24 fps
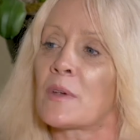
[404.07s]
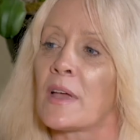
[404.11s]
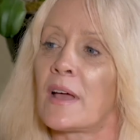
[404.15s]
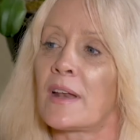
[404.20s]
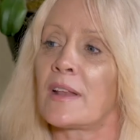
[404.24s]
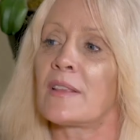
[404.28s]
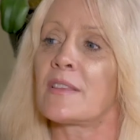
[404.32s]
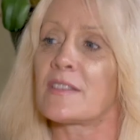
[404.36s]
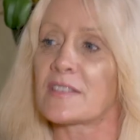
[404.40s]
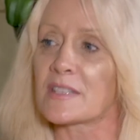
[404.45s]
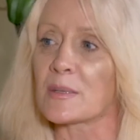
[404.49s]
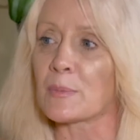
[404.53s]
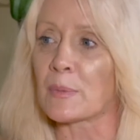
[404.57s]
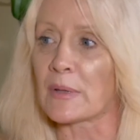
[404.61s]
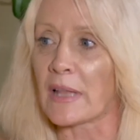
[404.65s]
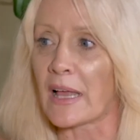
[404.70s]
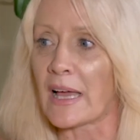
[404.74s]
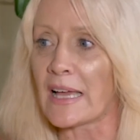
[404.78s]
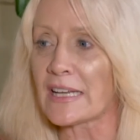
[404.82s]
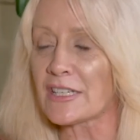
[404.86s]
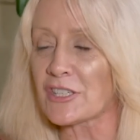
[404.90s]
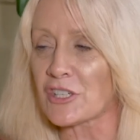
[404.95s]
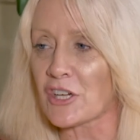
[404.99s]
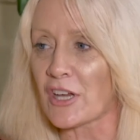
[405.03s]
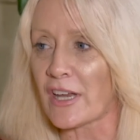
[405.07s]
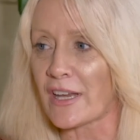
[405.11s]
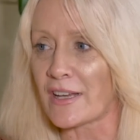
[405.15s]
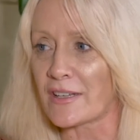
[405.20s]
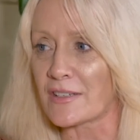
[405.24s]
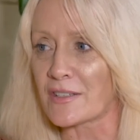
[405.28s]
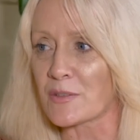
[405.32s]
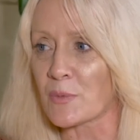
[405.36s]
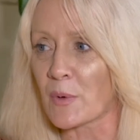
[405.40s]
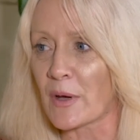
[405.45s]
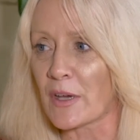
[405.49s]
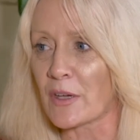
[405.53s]
regarding the supply
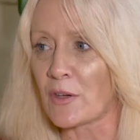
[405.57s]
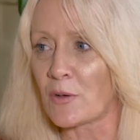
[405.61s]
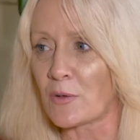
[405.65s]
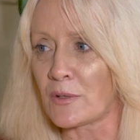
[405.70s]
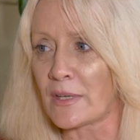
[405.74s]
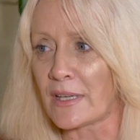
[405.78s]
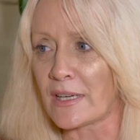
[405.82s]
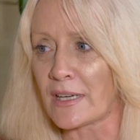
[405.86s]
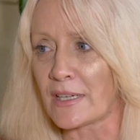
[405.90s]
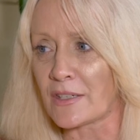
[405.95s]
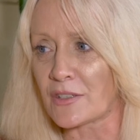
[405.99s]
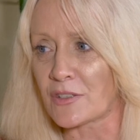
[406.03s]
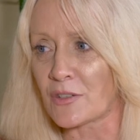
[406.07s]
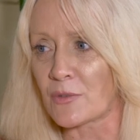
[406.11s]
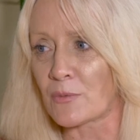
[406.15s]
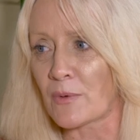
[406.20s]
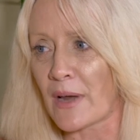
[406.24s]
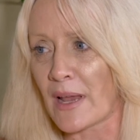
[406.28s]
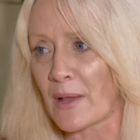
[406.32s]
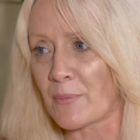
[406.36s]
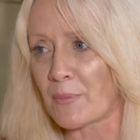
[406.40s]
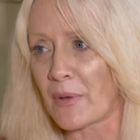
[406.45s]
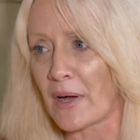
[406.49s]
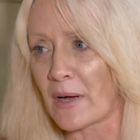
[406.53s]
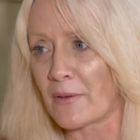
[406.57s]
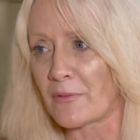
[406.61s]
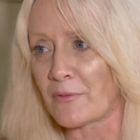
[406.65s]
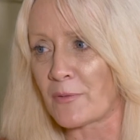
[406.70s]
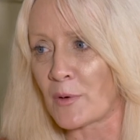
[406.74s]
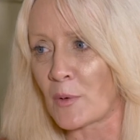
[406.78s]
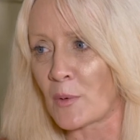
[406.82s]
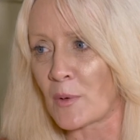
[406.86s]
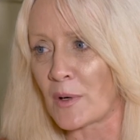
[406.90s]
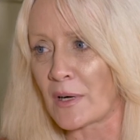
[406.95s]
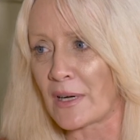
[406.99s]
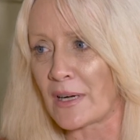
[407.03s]
chains, where you're needing to ramp up
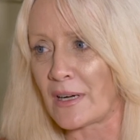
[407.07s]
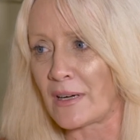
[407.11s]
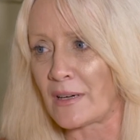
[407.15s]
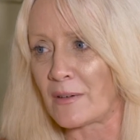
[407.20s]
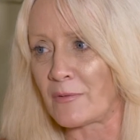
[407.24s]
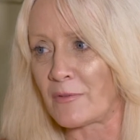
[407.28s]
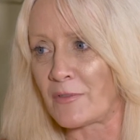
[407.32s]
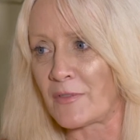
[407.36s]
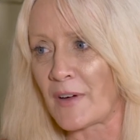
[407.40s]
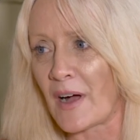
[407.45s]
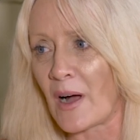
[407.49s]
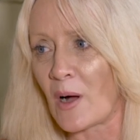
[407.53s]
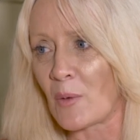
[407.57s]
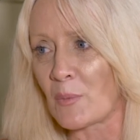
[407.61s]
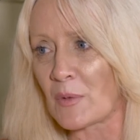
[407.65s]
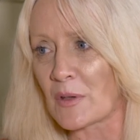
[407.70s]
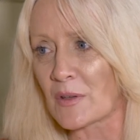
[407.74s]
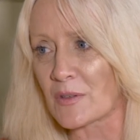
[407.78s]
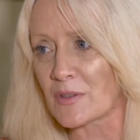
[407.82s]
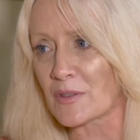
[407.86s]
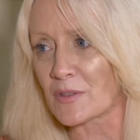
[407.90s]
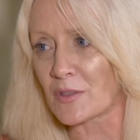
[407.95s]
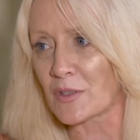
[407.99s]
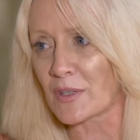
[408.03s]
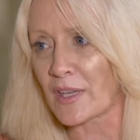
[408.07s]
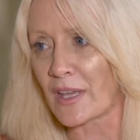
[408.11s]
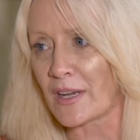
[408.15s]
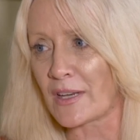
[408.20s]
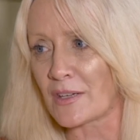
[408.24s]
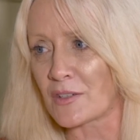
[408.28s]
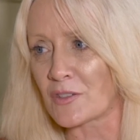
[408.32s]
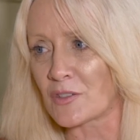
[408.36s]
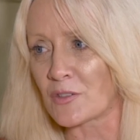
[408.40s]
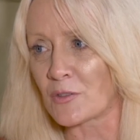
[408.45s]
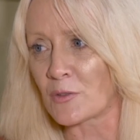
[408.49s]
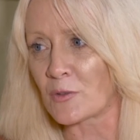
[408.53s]
for farmers to get
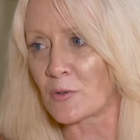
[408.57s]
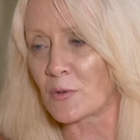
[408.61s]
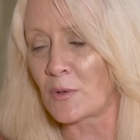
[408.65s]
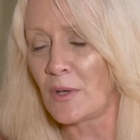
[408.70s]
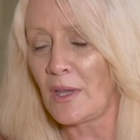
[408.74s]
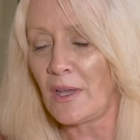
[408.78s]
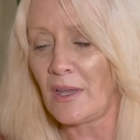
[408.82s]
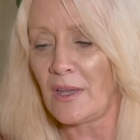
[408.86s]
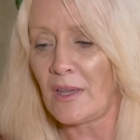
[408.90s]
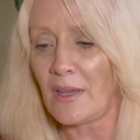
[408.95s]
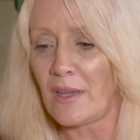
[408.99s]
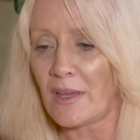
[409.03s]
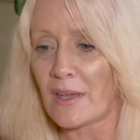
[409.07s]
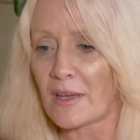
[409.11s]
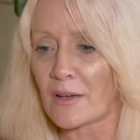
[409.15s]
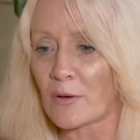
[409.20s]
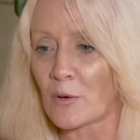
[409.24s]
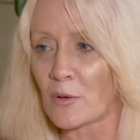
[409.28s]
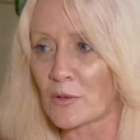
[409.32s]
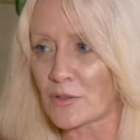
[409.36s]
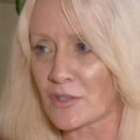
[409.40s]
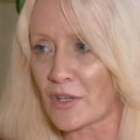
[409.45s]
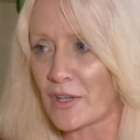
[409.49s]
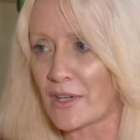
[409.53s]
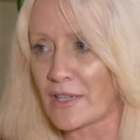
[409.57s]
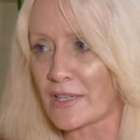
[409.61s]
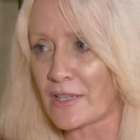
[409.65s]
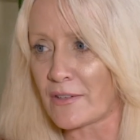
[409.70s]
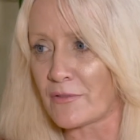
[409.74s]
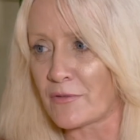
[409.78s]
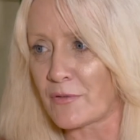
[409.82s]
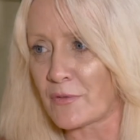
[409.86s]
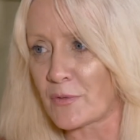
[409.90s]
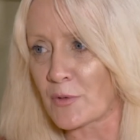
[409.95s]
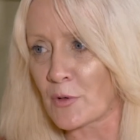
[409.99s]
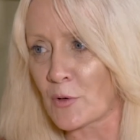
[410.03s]
into
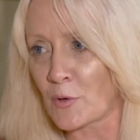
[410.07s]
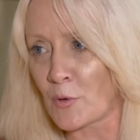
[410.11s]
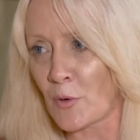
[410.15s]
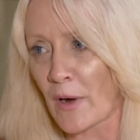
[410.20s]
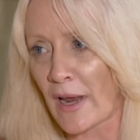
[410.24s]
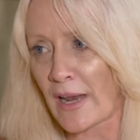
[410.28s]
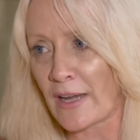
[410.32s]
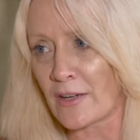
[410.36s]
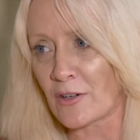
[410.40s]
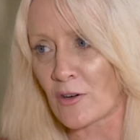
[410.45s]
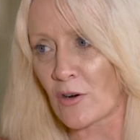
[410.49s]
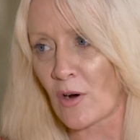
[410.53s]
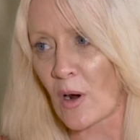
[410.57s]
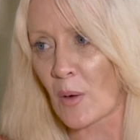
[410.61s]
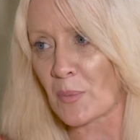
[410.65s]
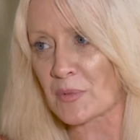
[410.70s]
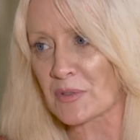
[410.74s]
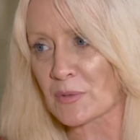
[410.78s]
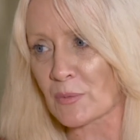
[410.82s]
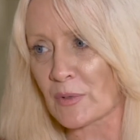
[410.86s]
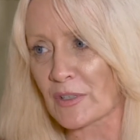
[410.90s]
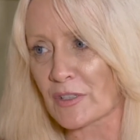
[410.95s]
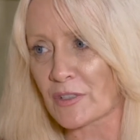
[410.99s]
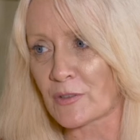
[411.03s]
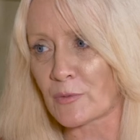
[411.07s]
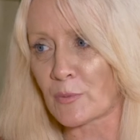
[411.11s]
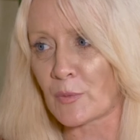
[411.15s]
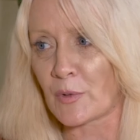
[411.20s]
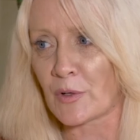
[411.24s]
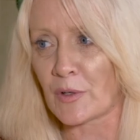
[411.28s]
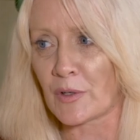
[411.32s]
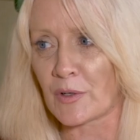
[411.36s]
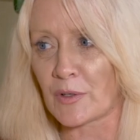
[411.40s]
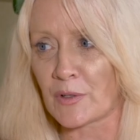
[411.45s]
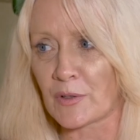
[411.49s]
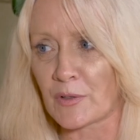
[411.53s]
alternative grain crops, which
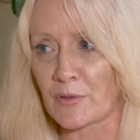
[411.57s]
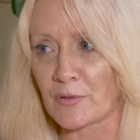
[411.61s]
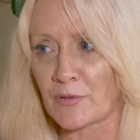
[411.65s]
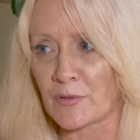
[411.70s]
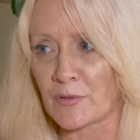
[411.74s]
were